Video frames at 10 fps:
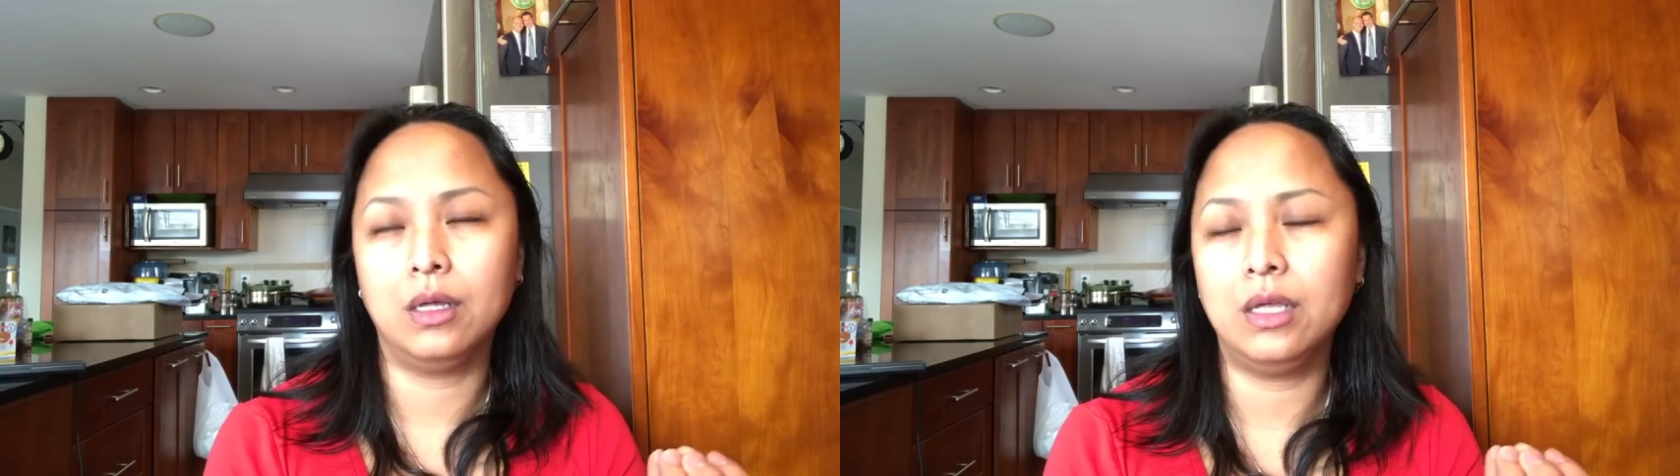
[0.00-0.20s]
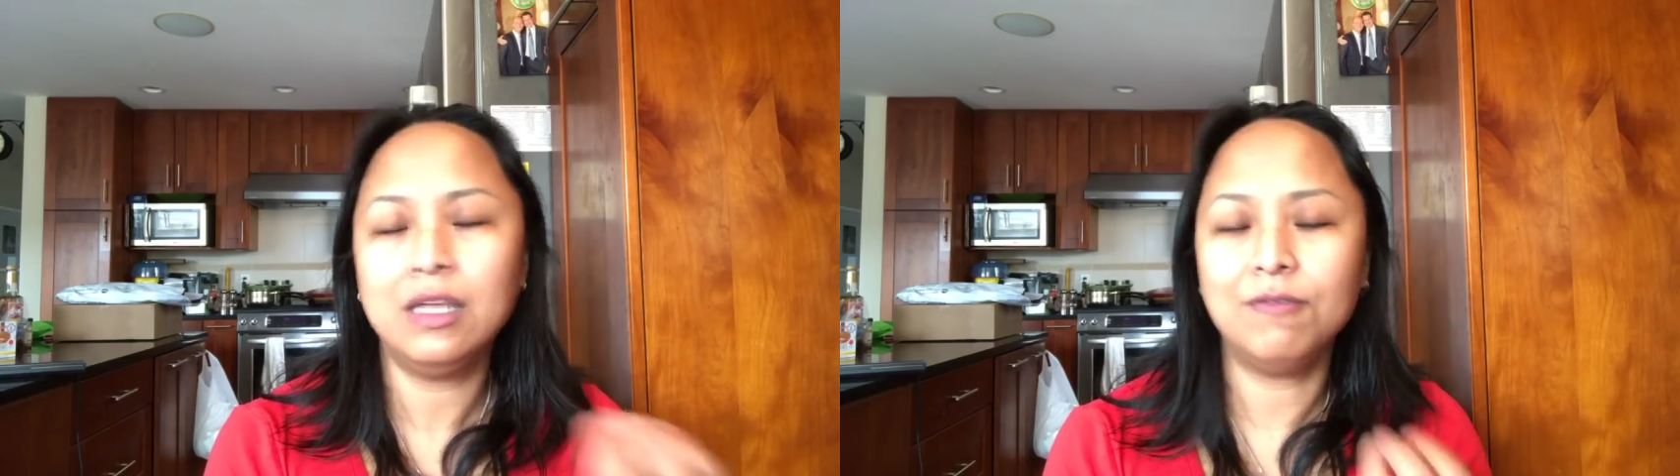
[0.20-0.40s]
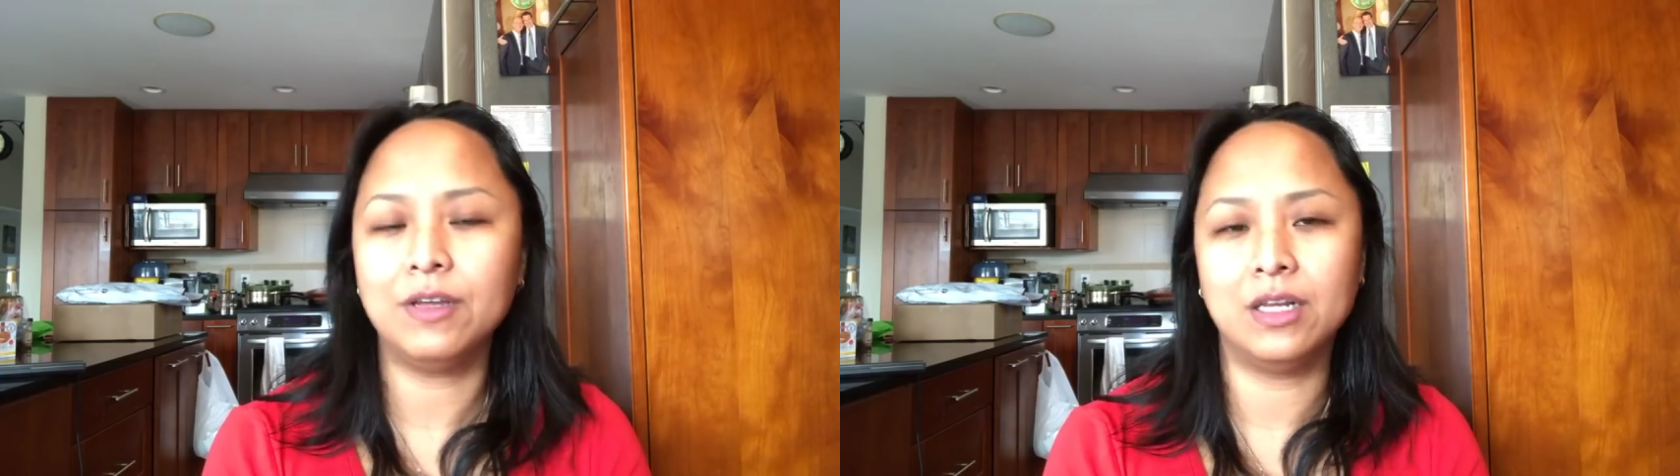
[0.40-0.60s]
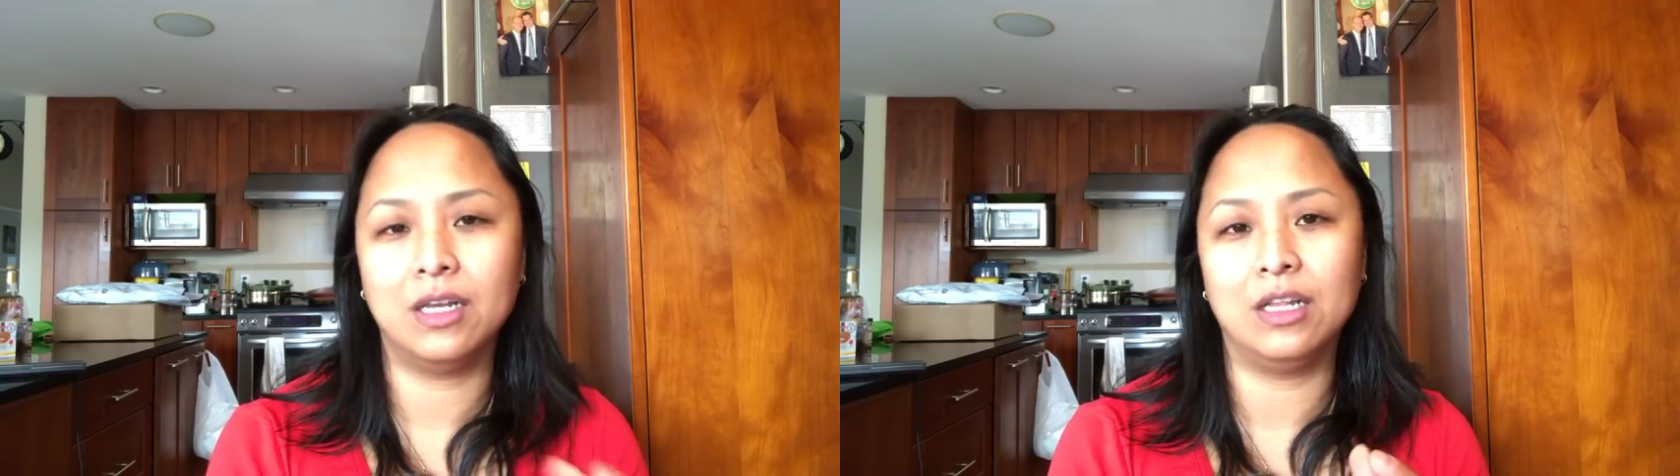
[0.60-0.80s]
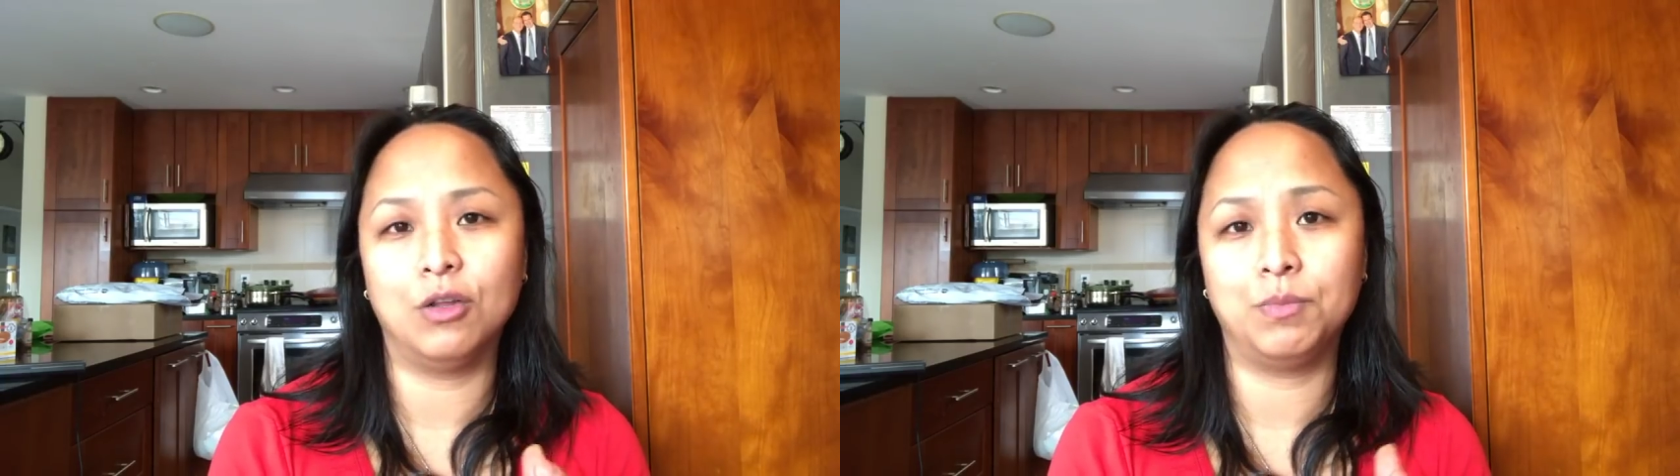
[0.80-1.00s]
even a
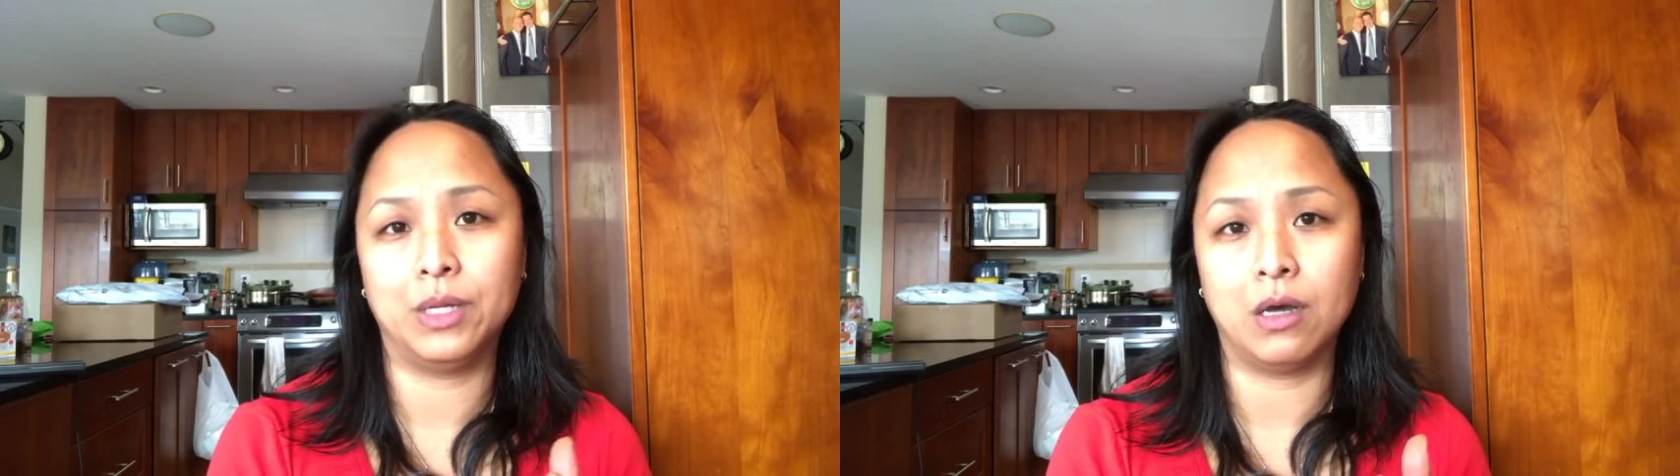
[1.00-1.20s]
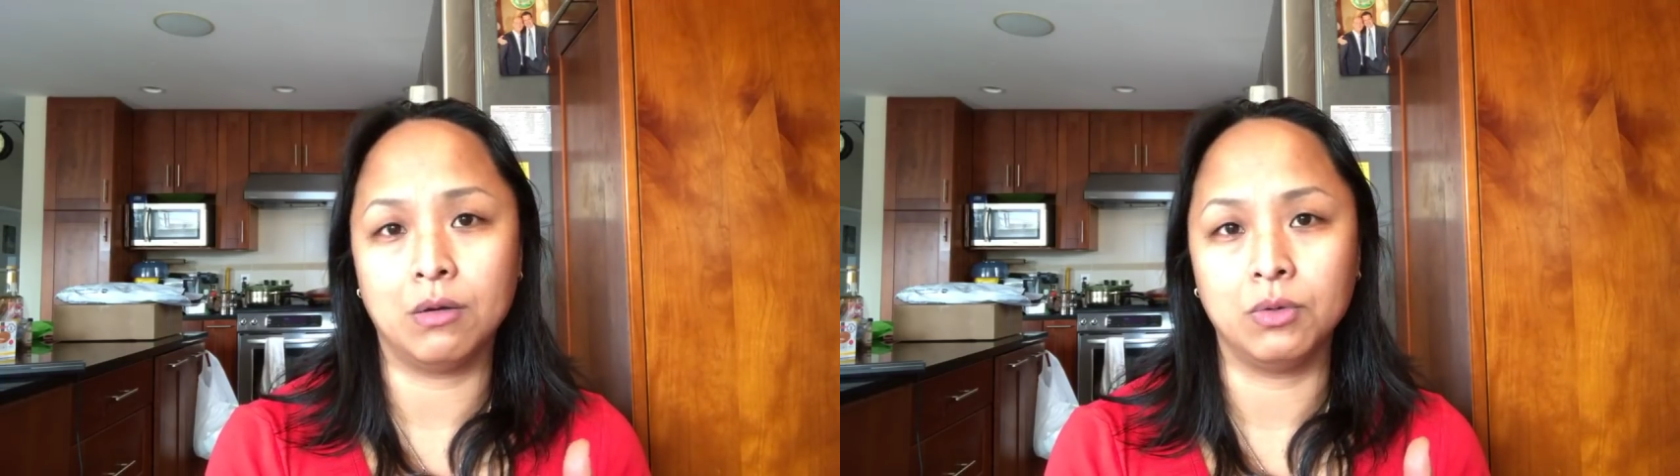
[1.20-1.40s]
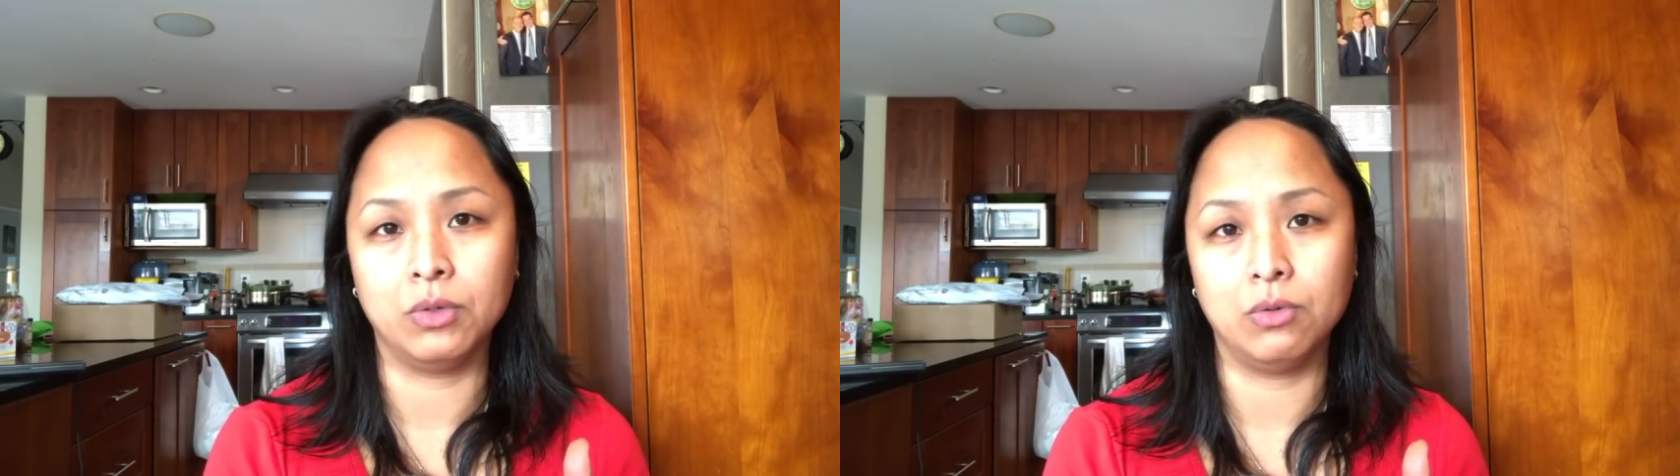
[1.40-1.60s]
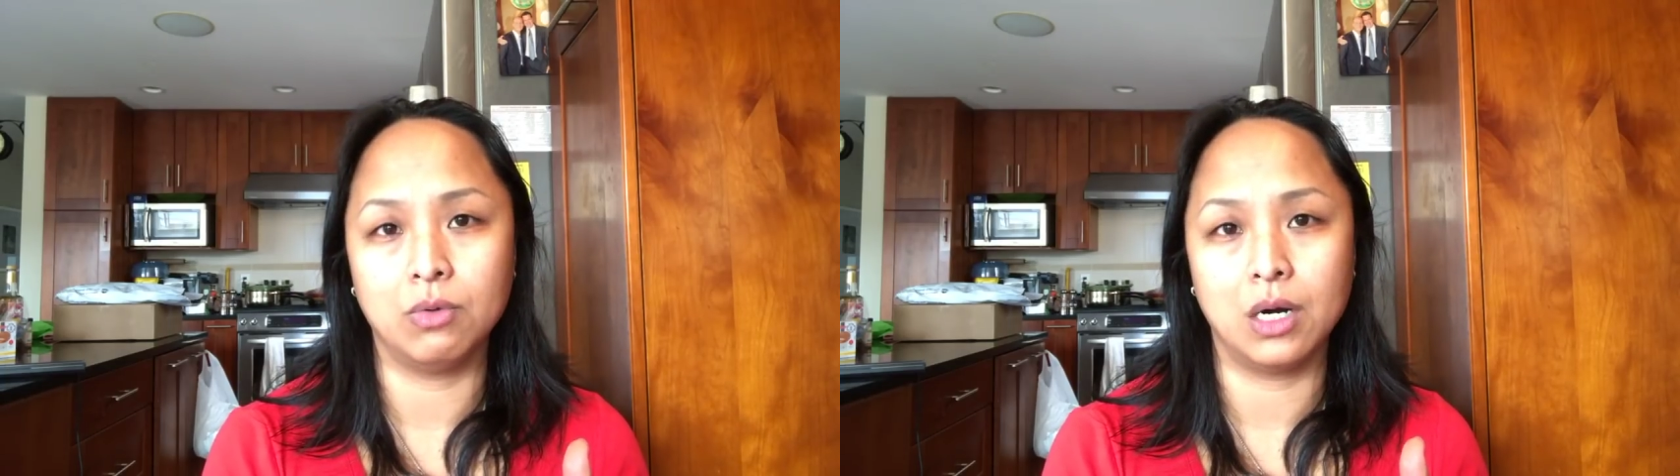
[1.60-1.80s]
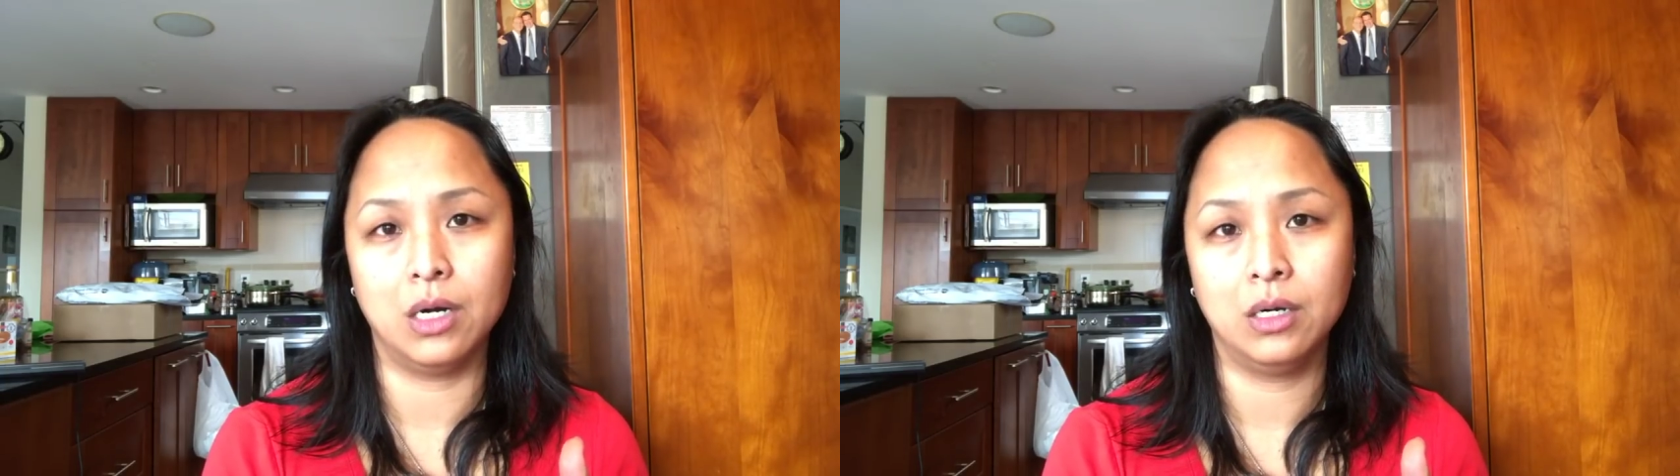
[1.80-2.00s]
little bit of who
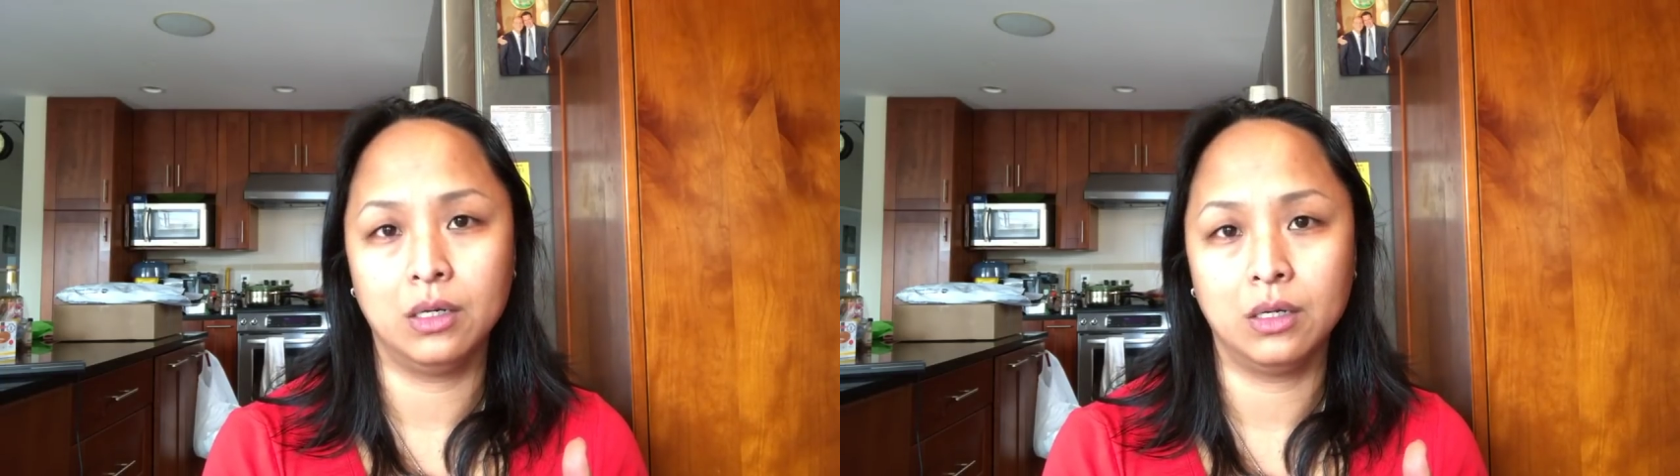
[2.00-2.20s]
you are,